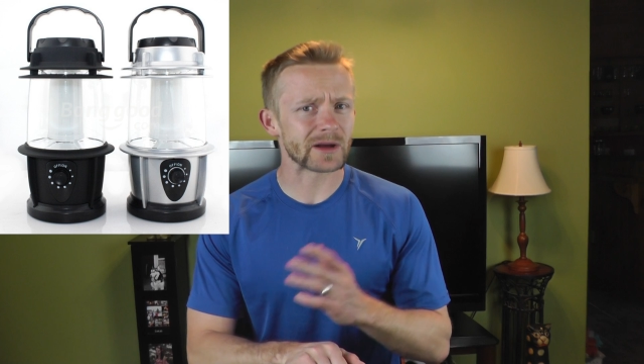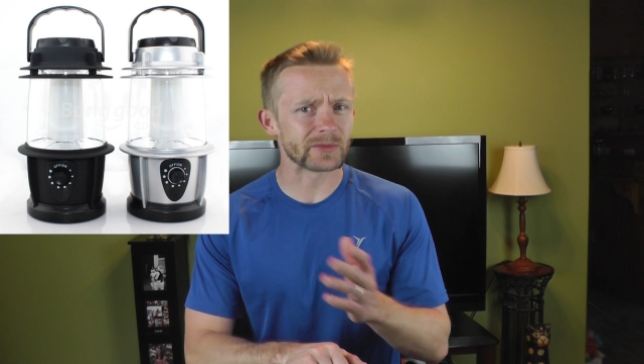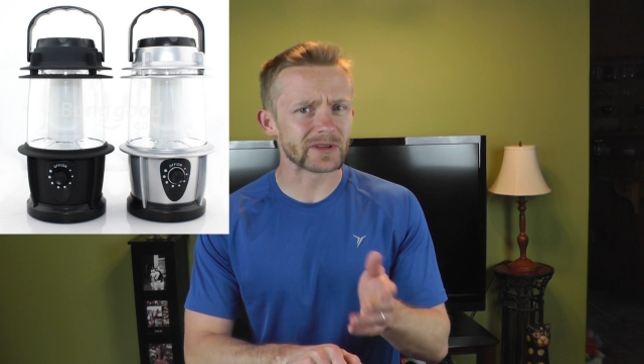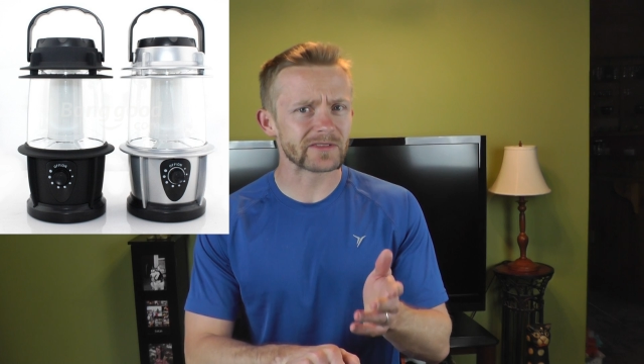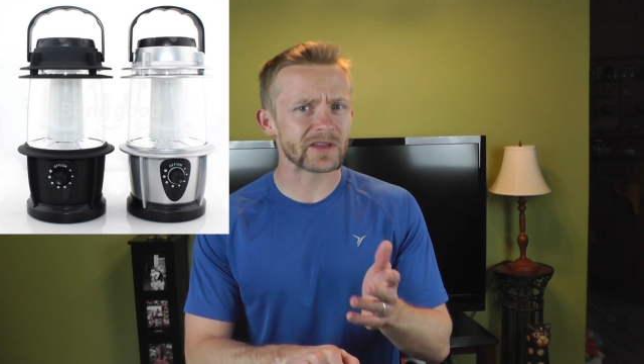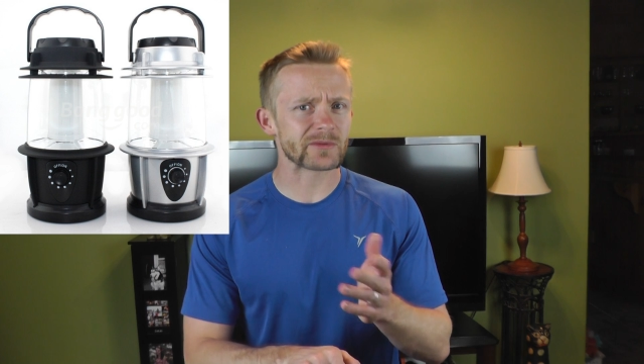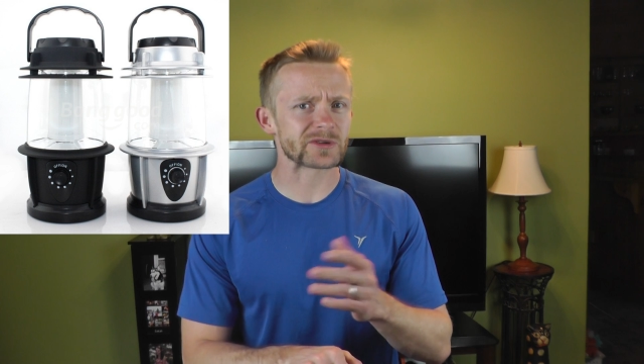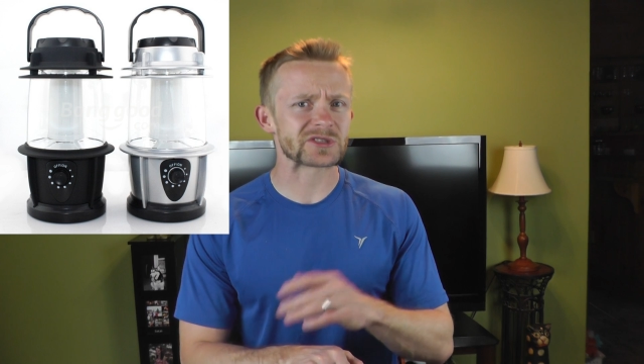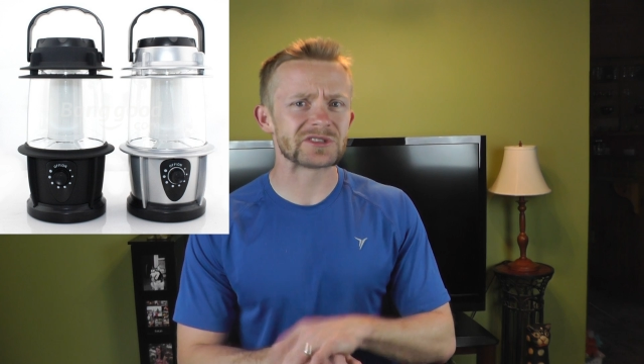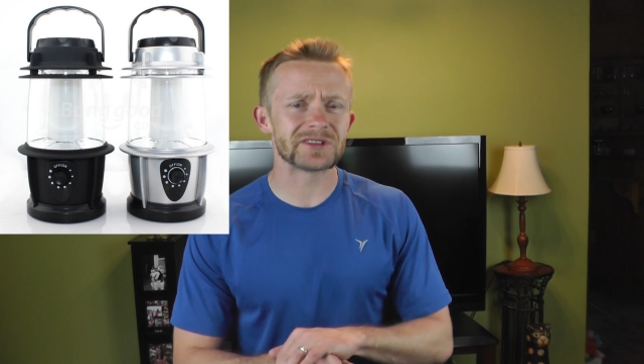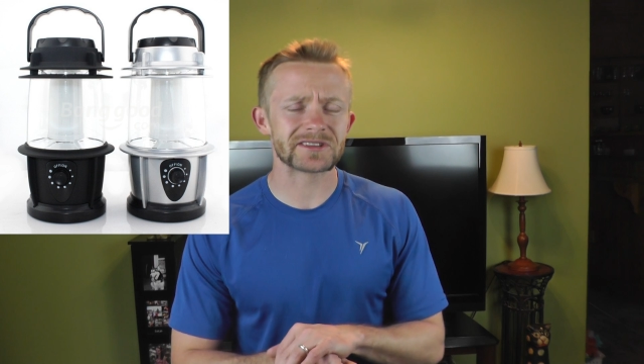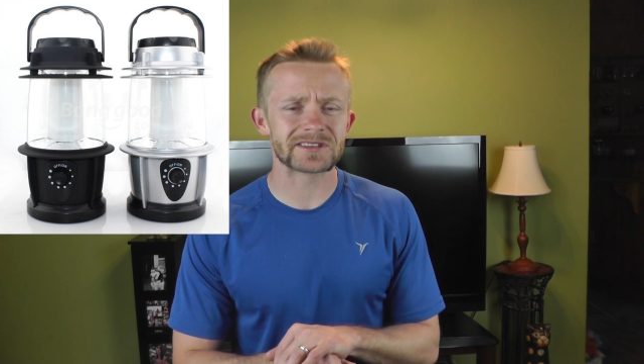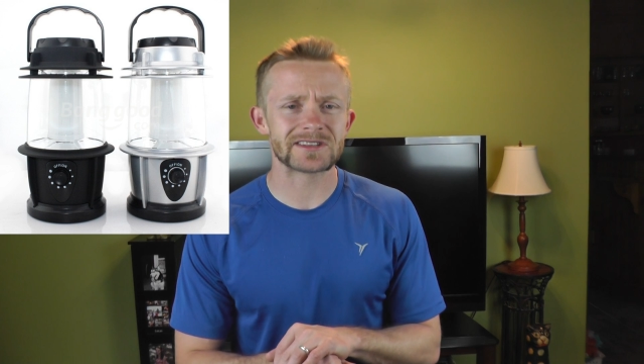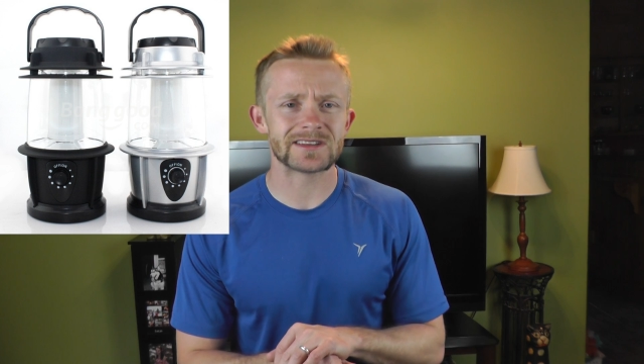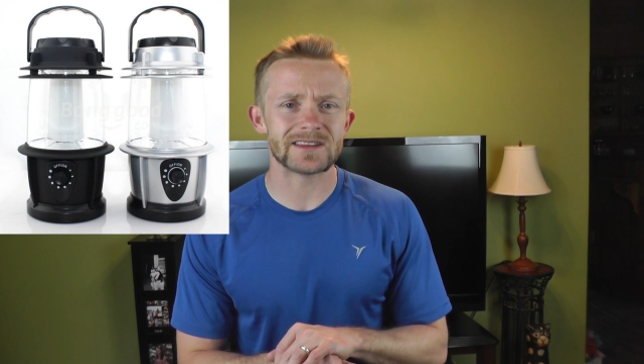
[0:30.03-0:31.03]
I believe they were
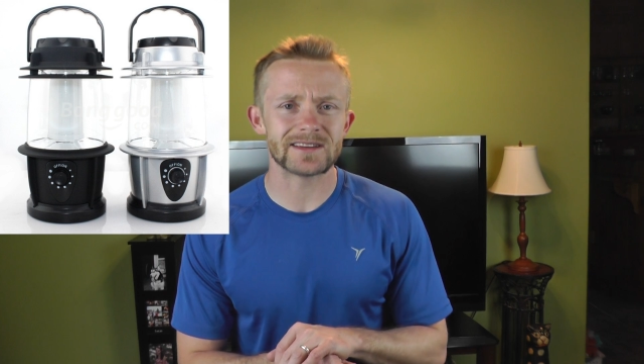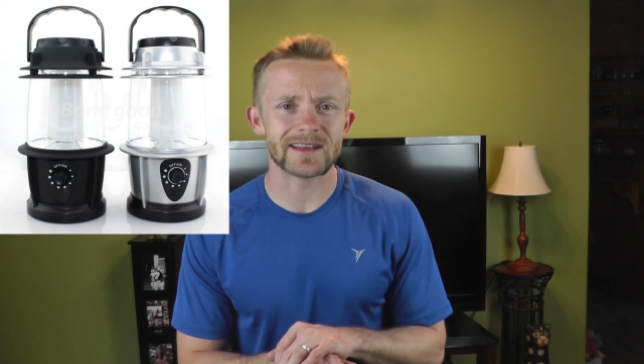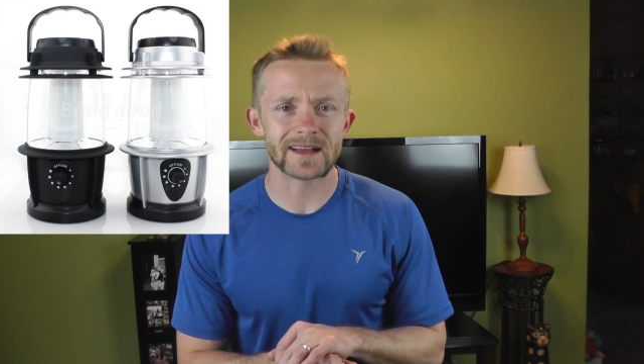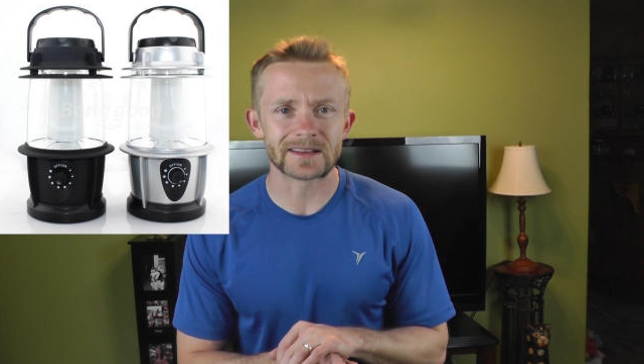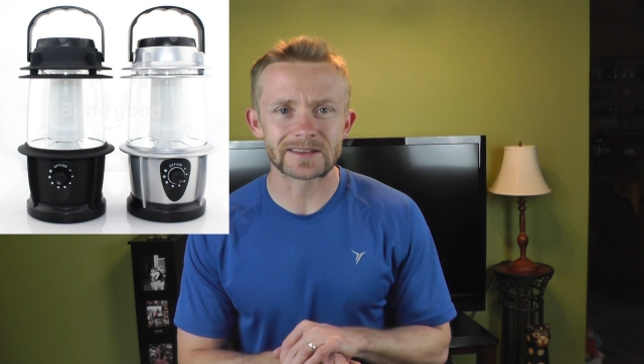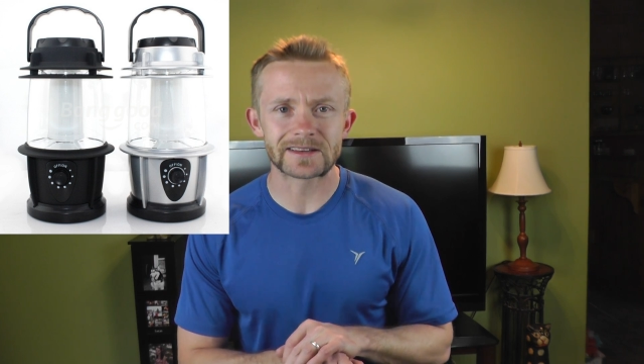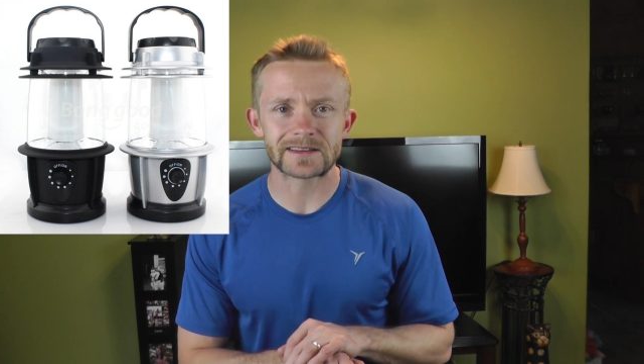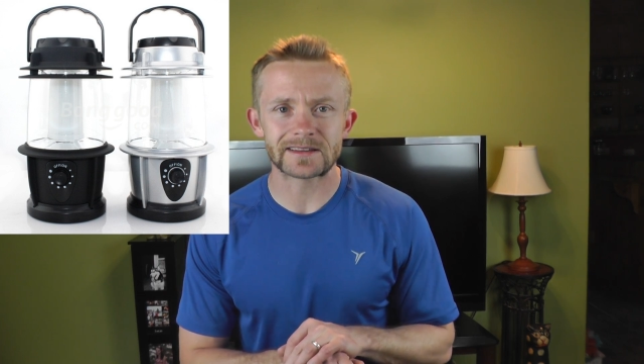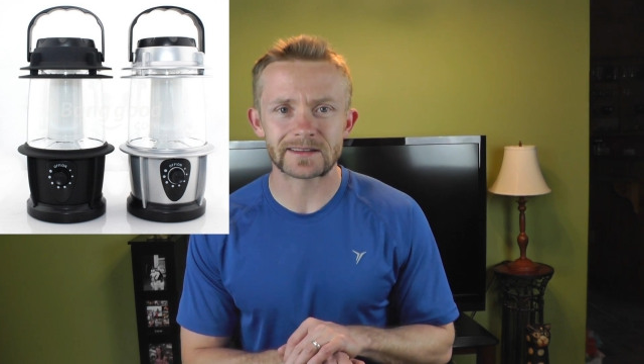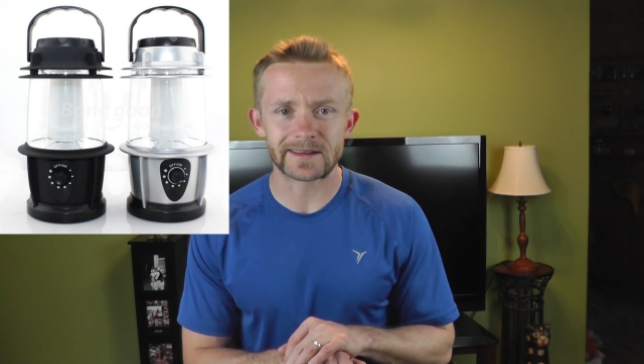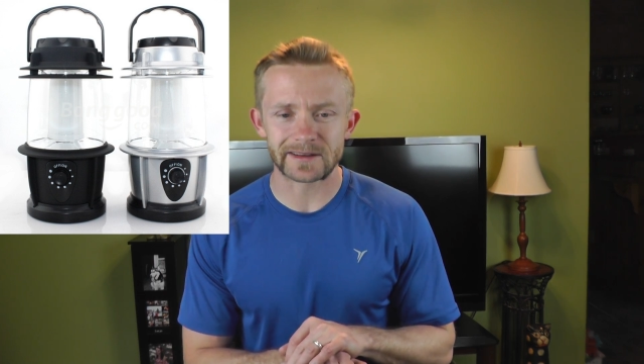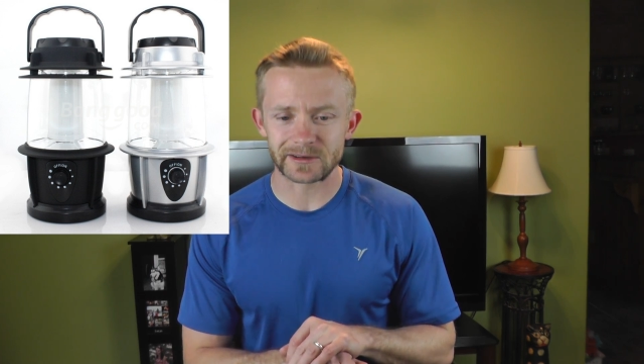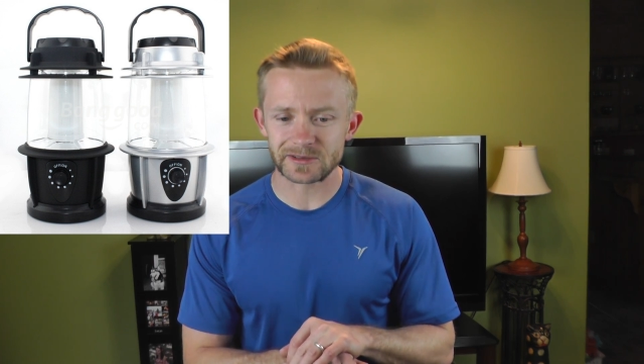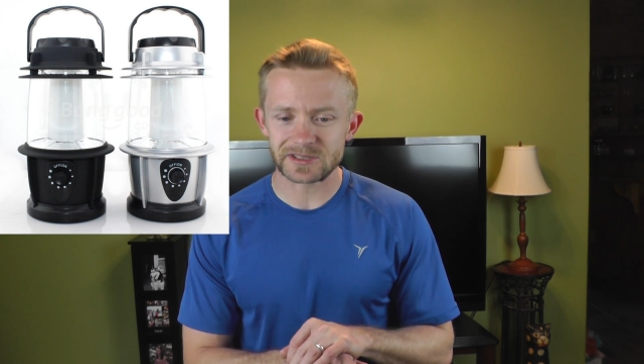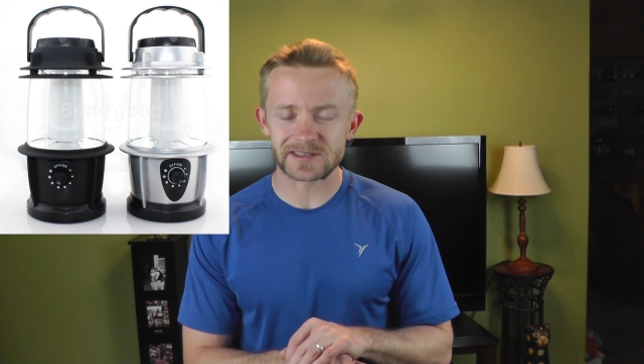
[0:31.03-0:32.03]
16 LED
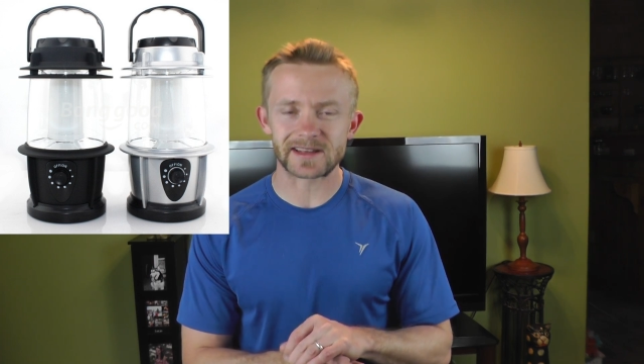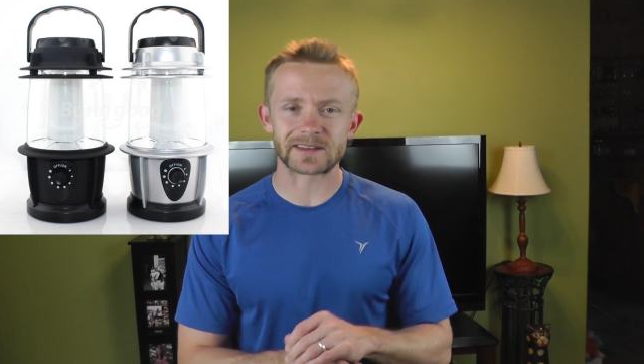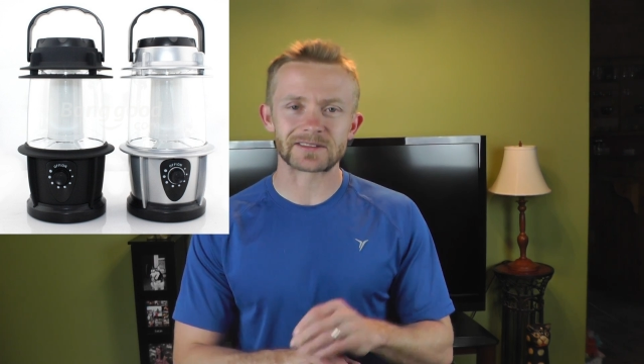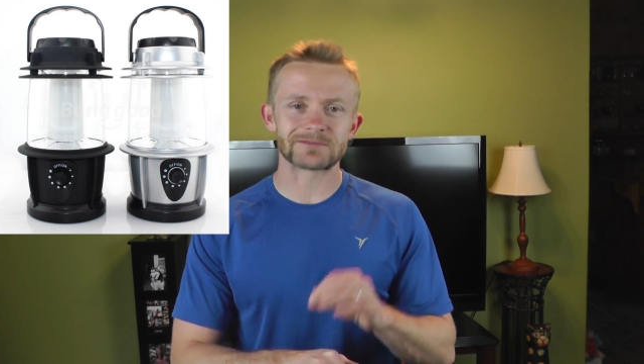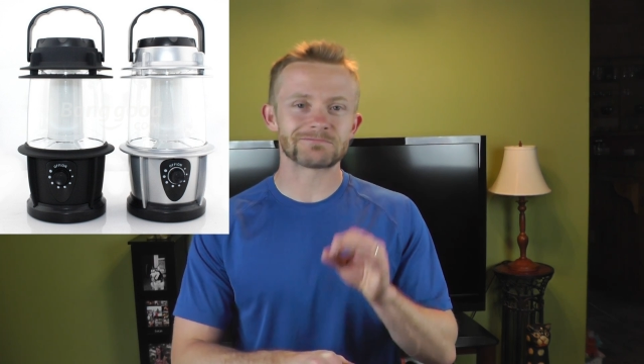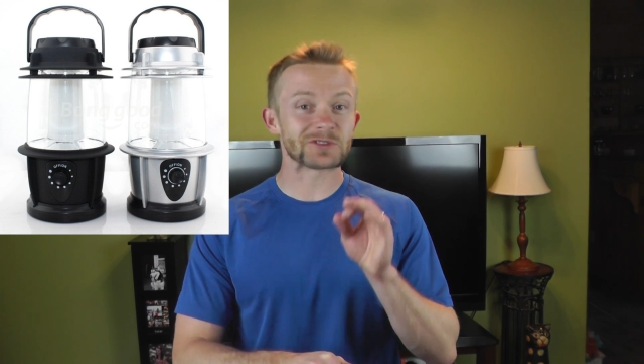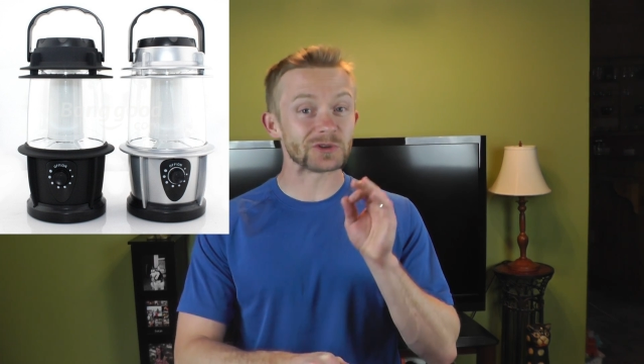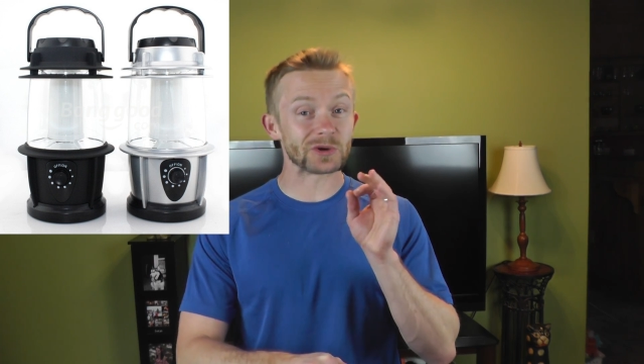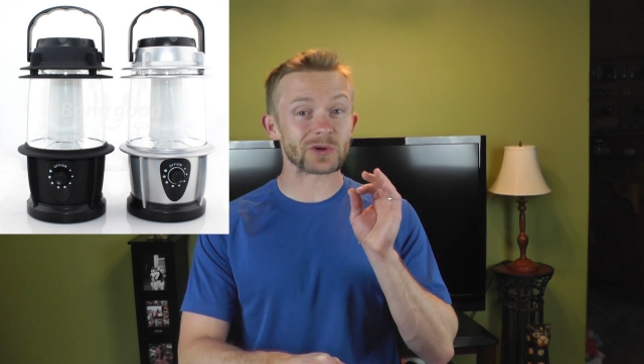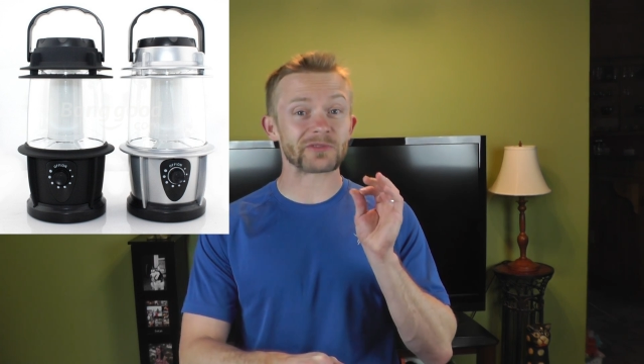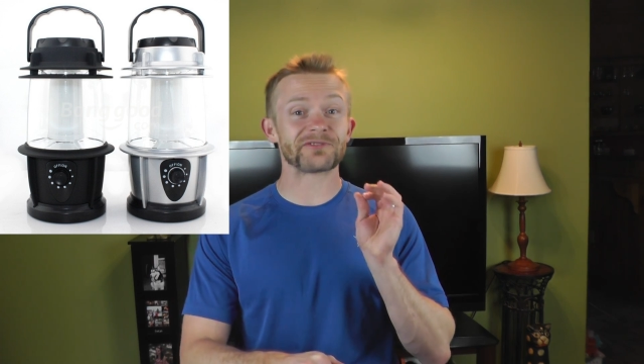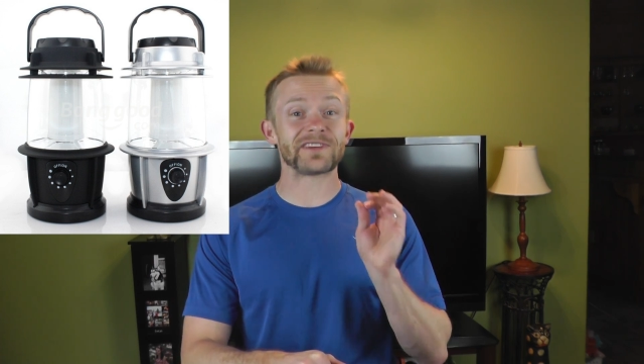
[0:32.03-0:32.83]
lanterns that do a